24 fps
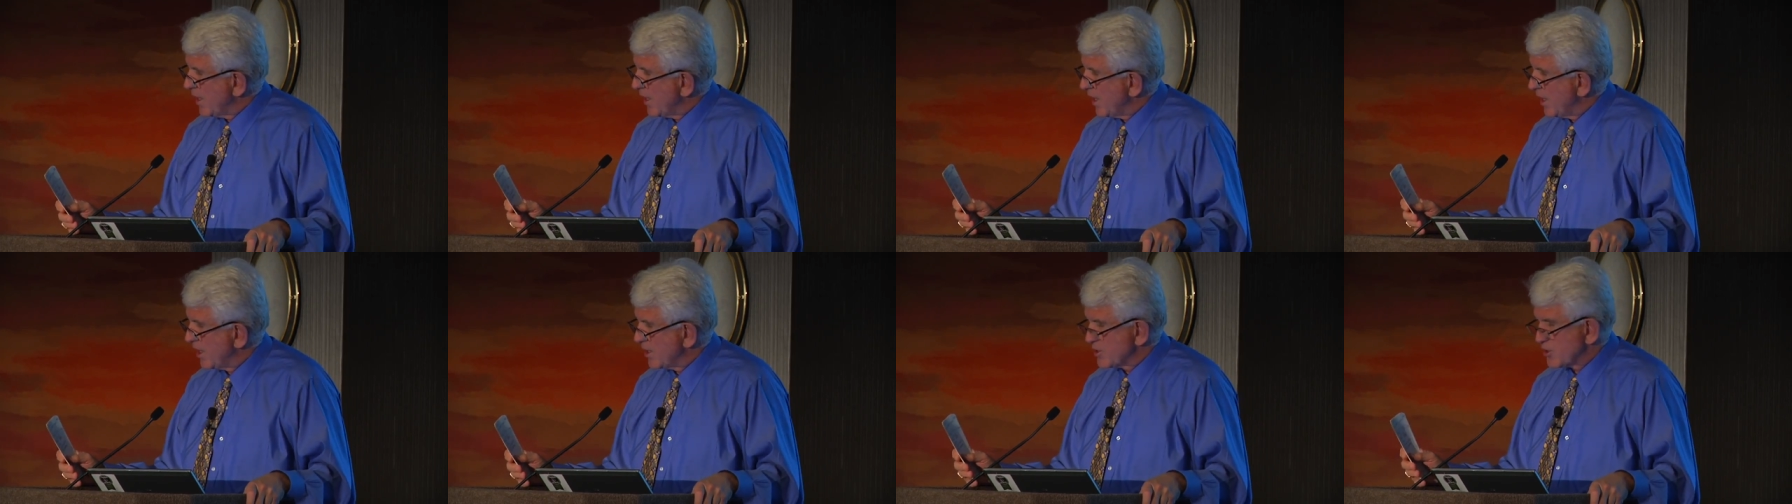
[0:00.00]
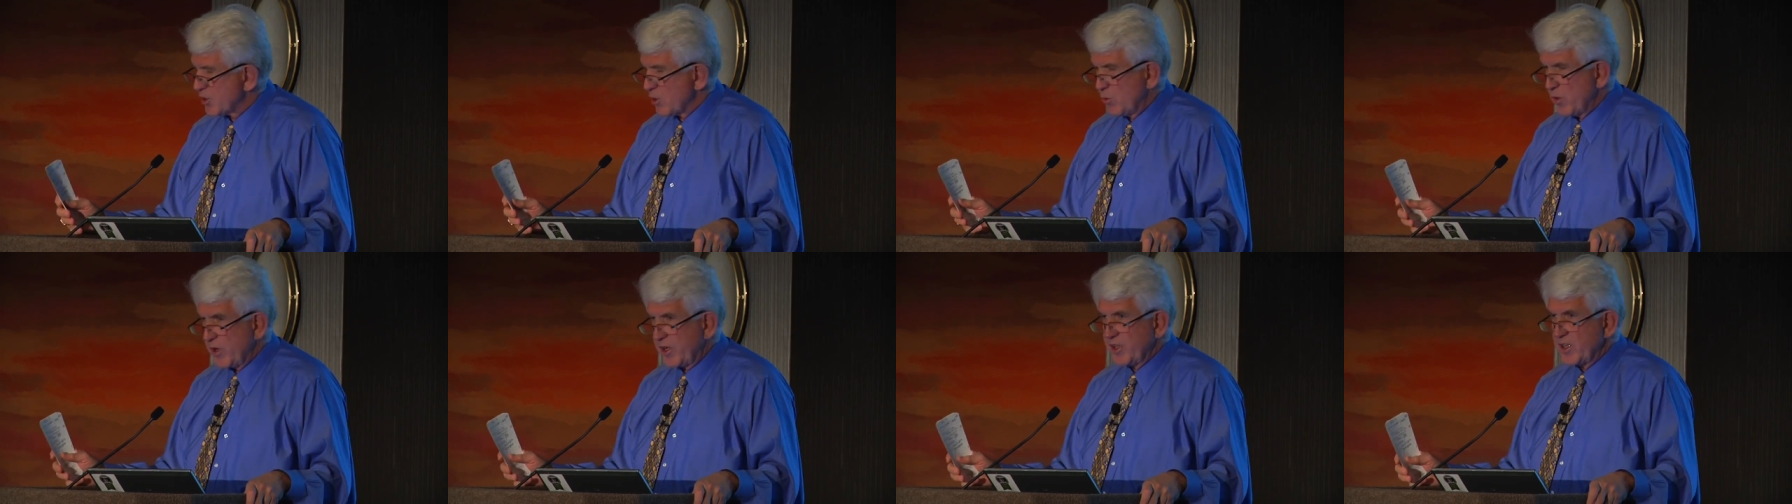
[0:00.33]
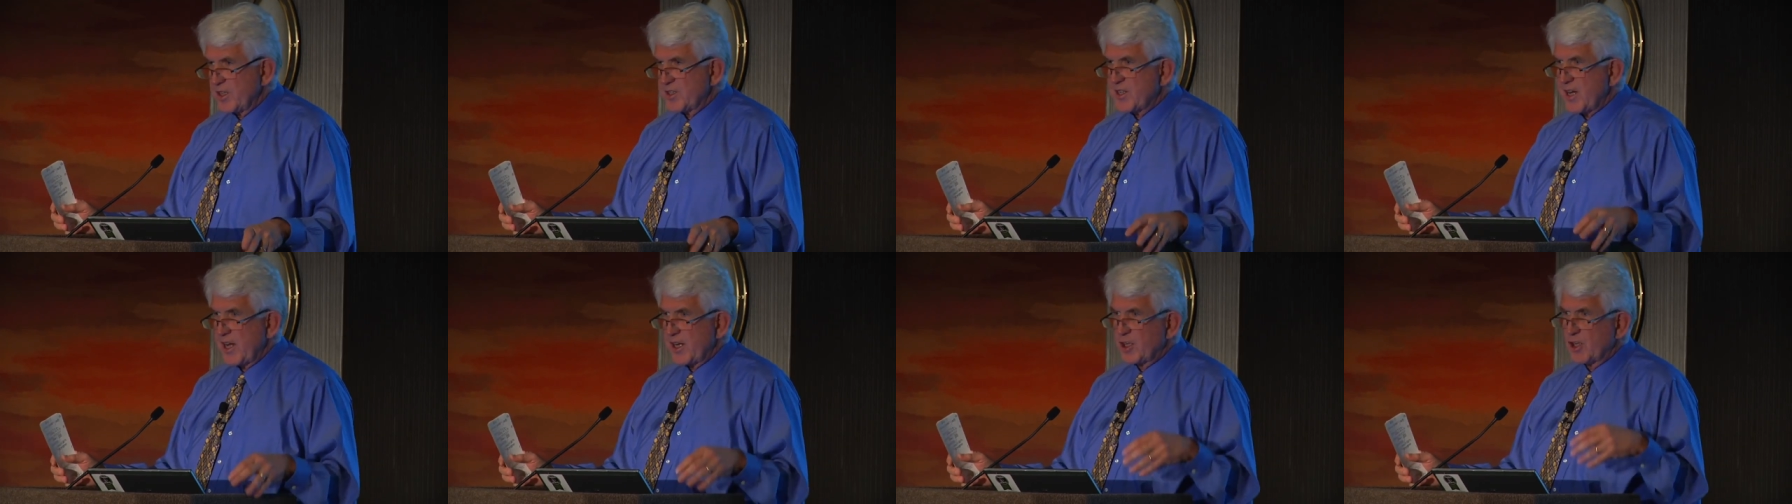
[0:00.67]
Uh, so we're going
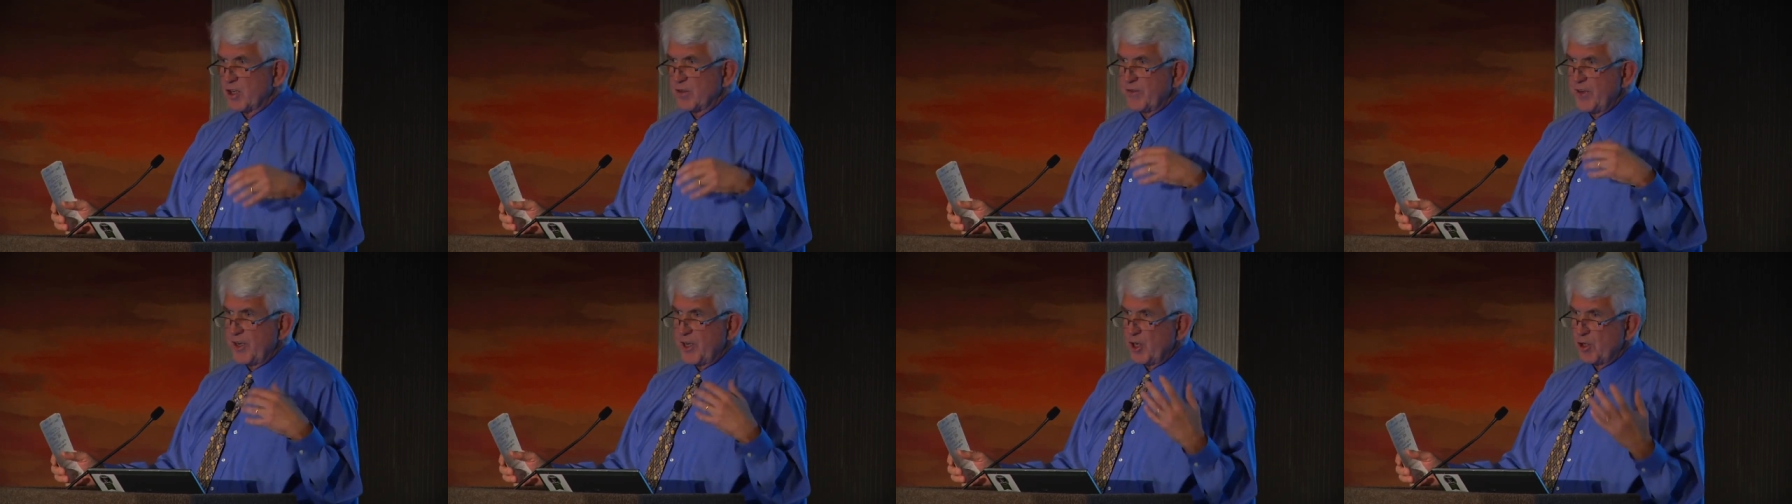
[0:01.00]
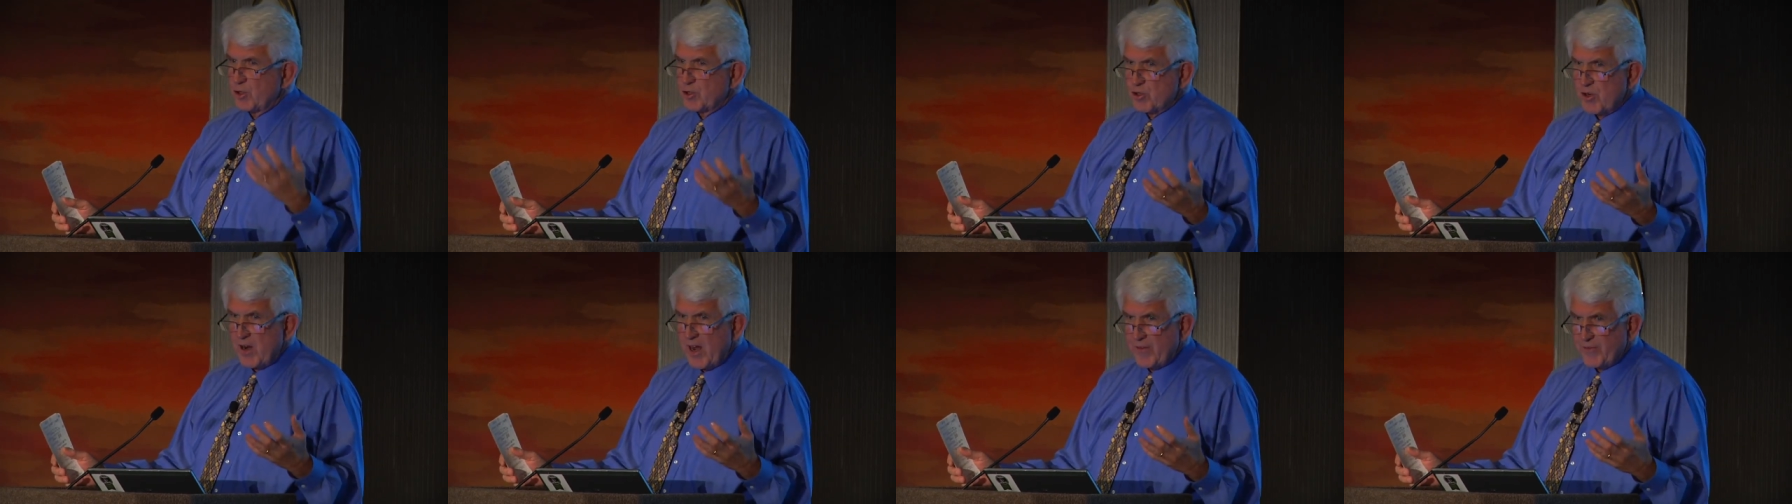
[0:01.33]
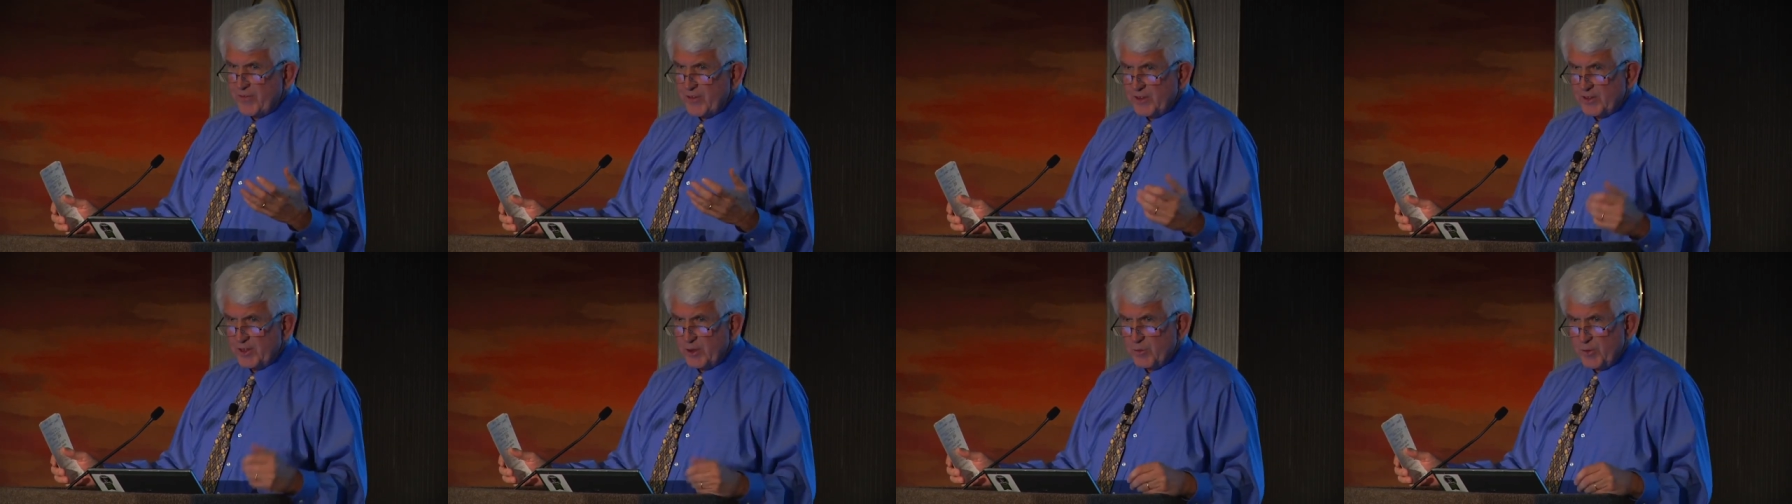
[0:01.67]
to take our video
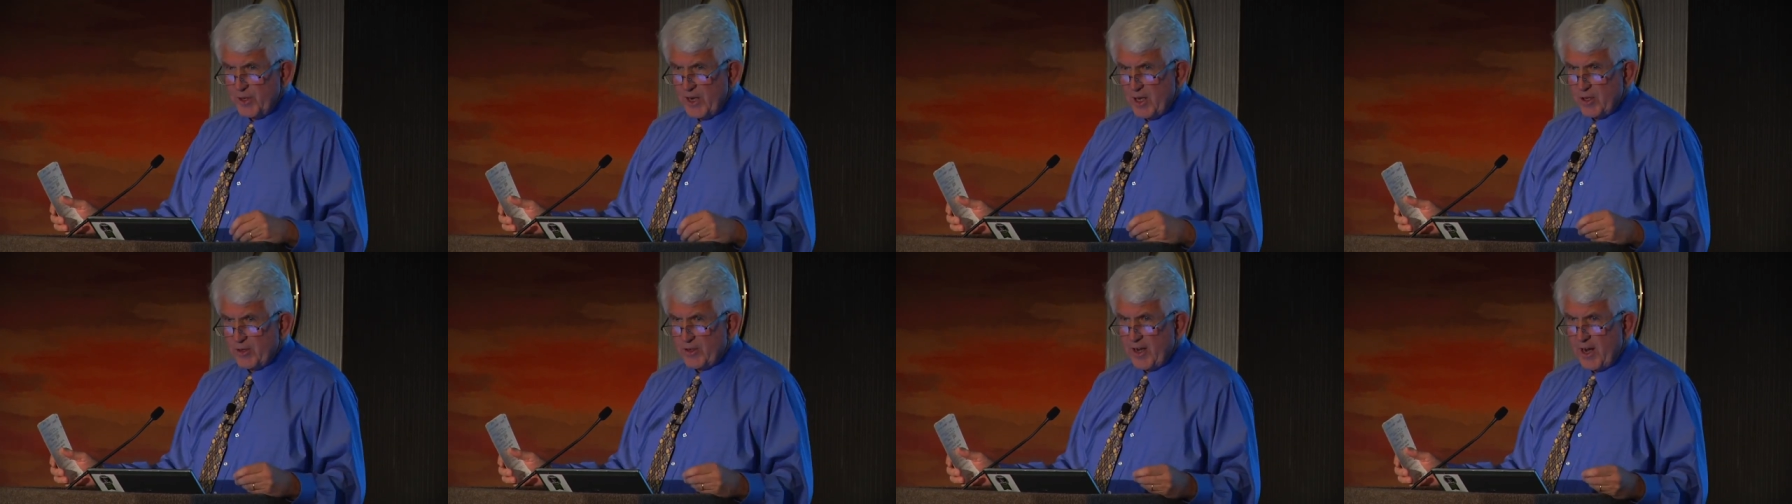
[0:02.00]
traffic that we're now